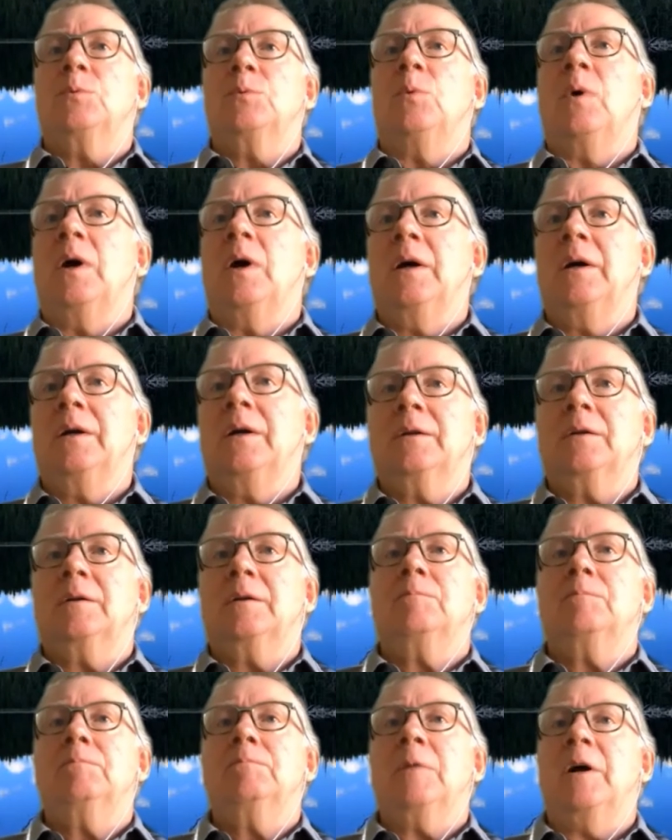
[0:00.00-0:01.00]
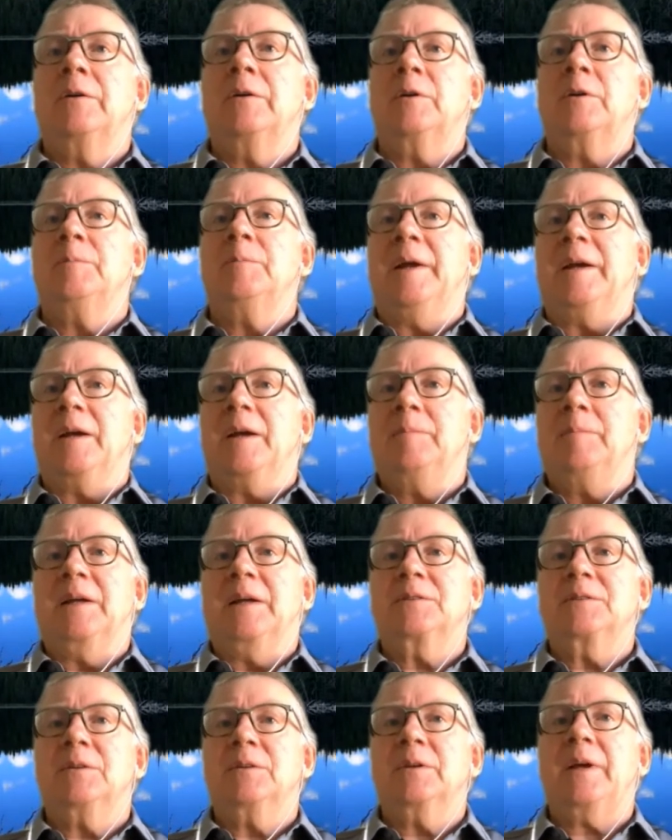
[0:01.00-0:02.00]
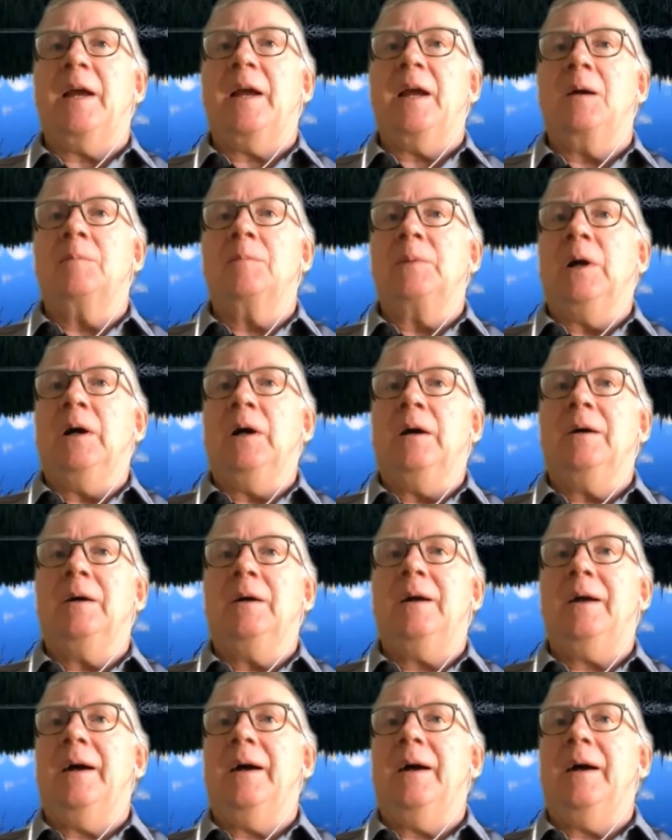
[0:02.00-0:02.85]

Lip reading: 100 megapixel camera